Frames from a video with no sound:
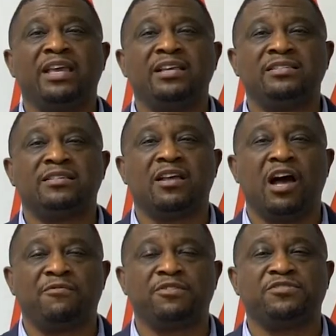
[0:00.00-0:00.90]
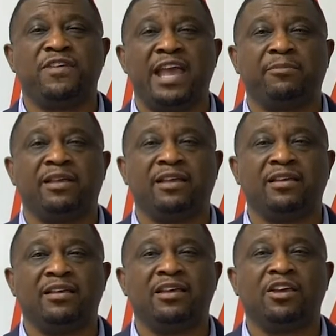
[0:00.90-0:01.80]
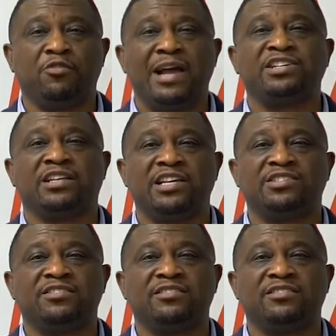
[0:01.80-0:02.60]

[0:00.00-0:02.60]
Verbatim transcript: East Conference family, congratulations.